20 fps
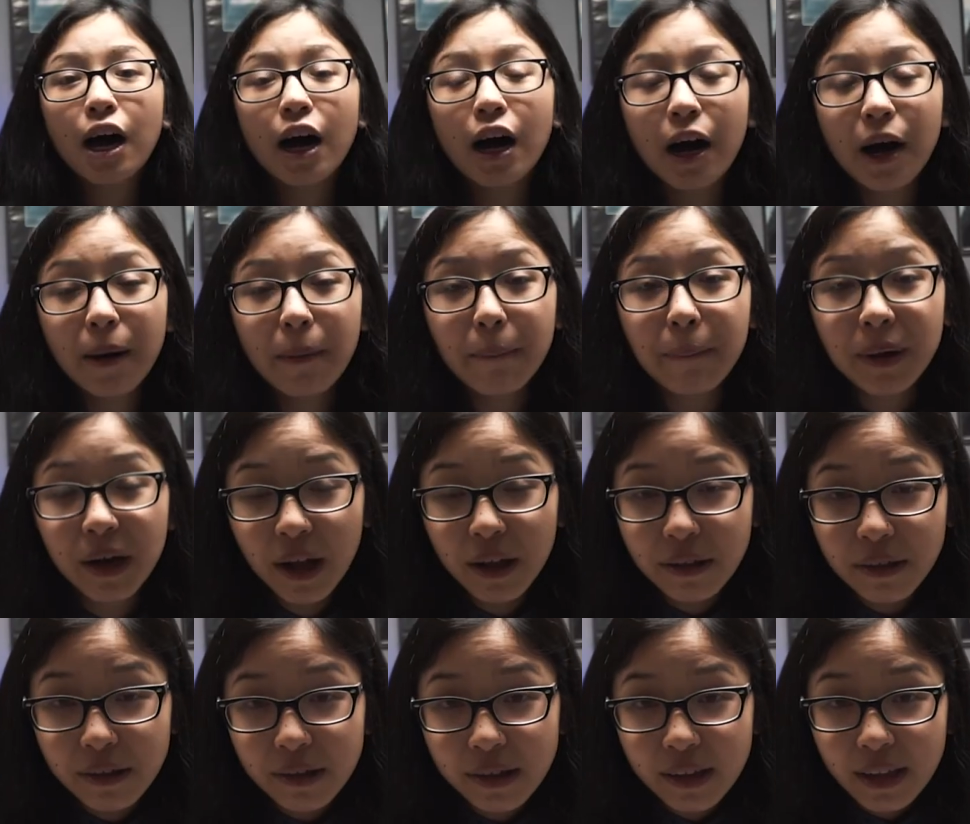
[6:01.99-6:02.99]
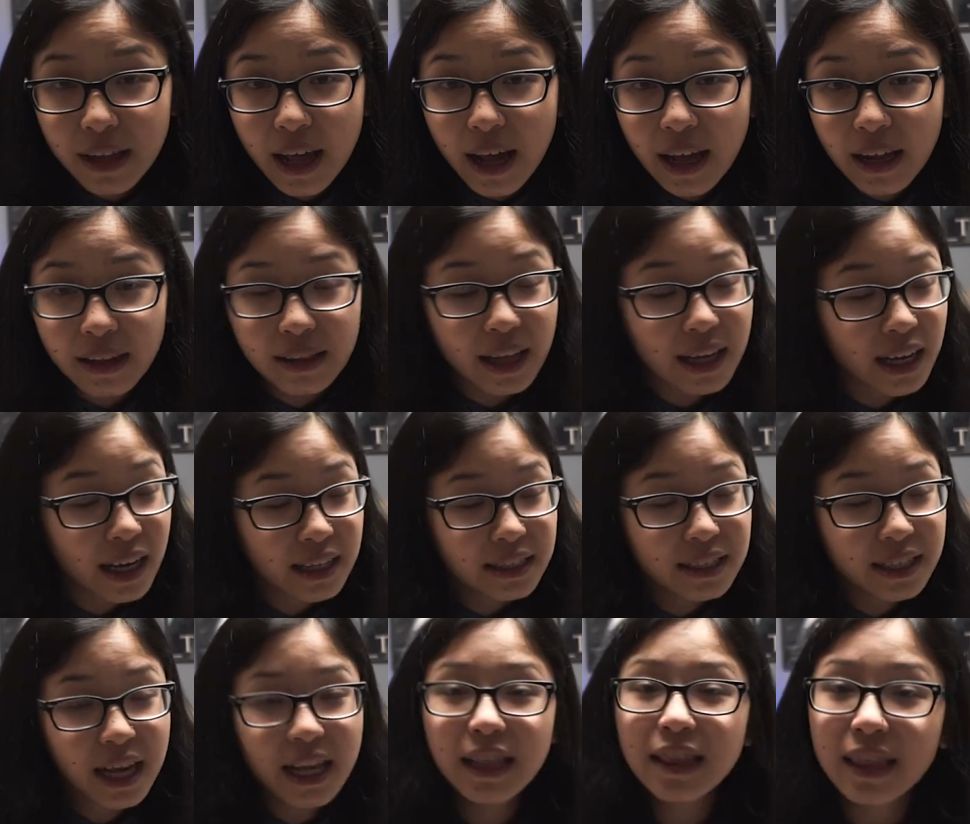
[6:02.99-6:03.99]
But other than that, like I
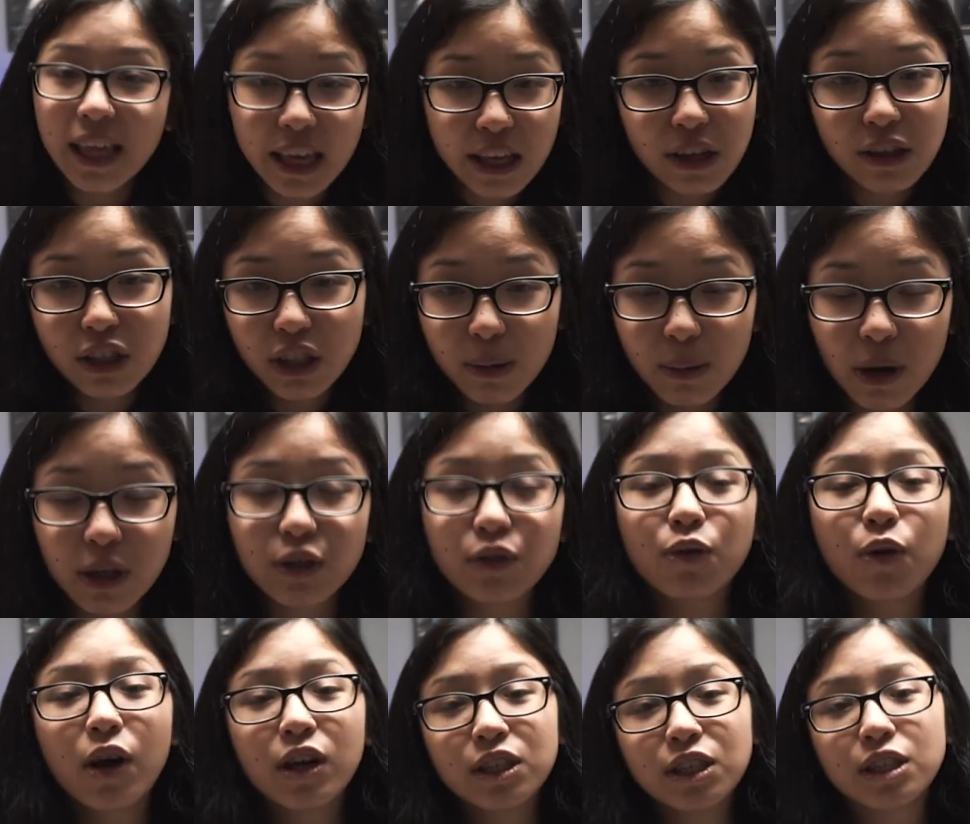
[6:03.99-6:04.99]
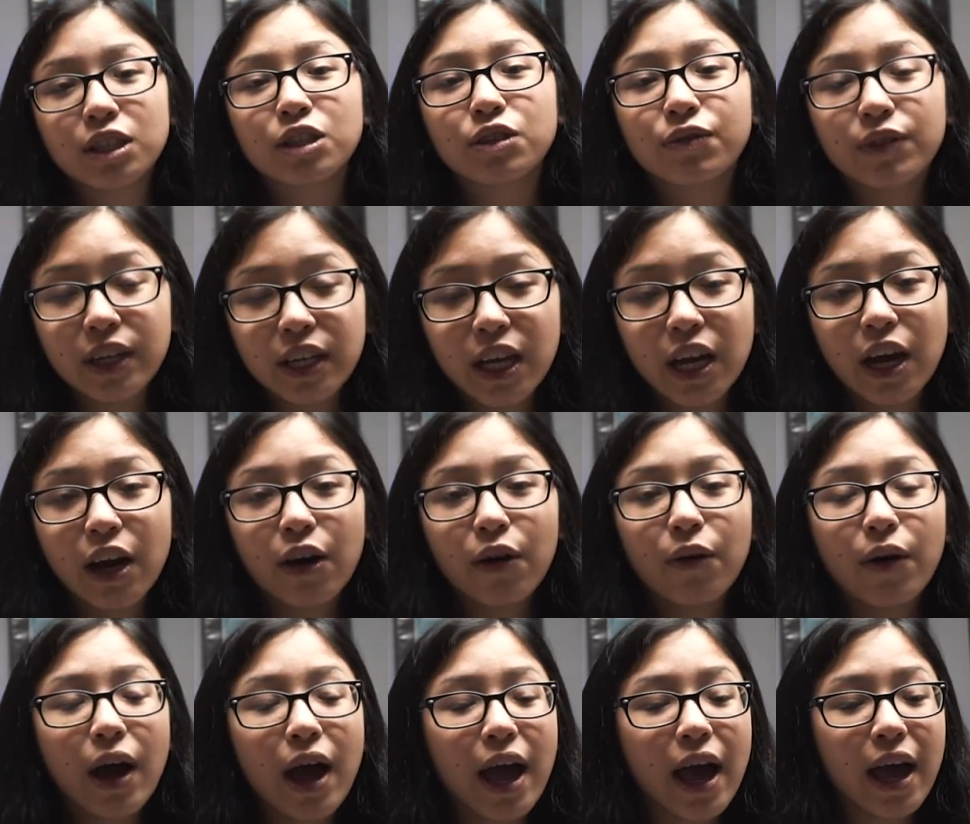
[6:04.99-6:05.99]
said, thank you so much for watching this
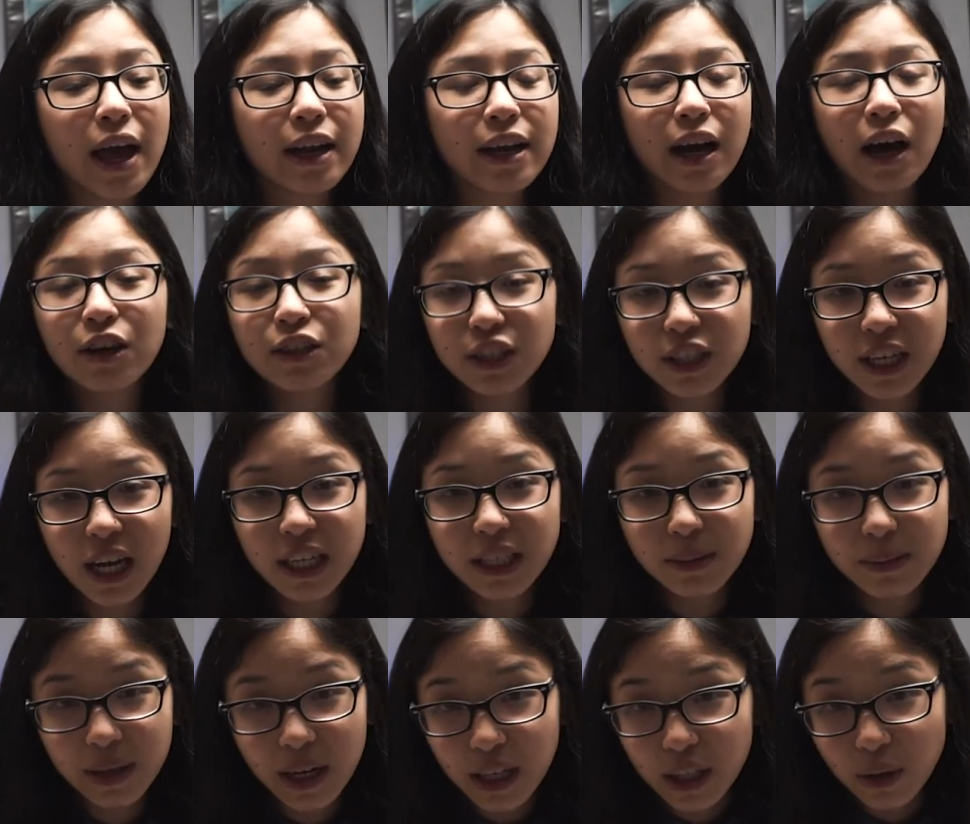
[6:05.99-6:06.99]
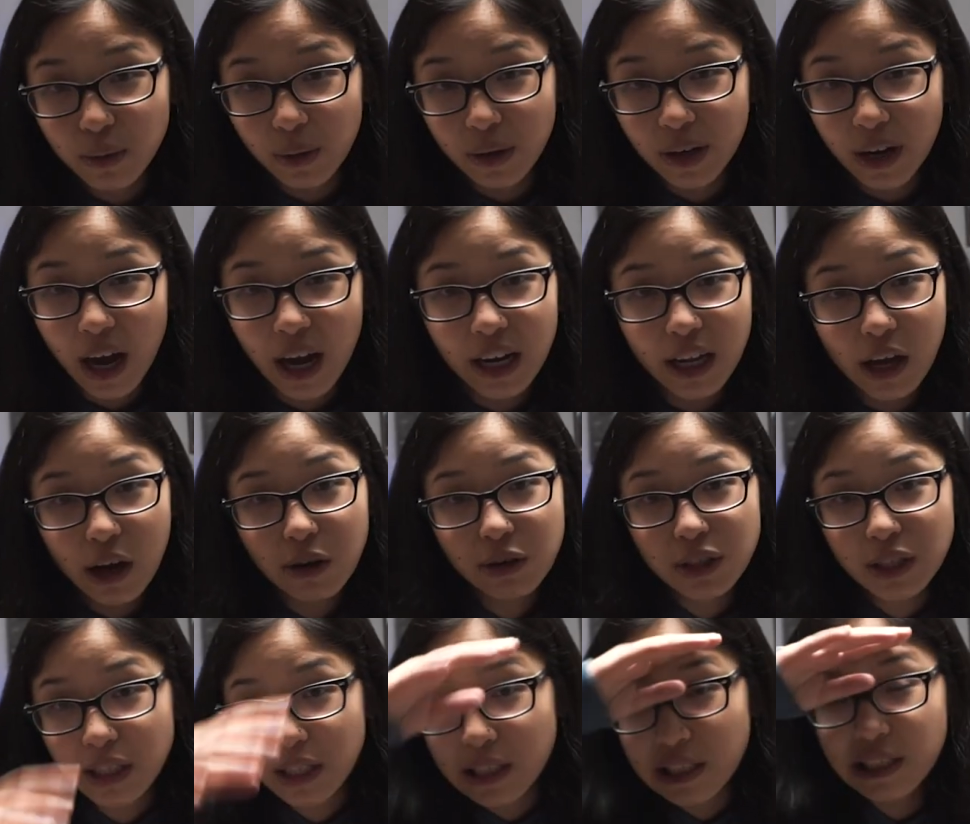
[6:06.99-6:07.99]
video, and I'll see you guys in my next one.
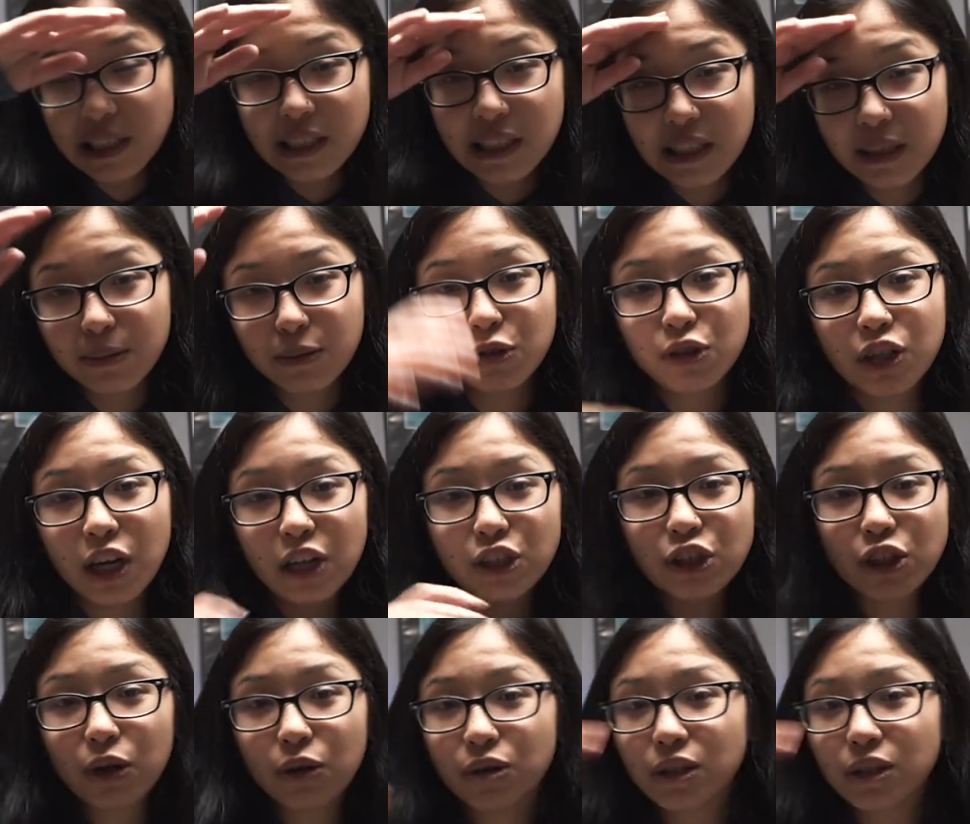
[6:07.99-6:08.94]
Adios. Muchachos.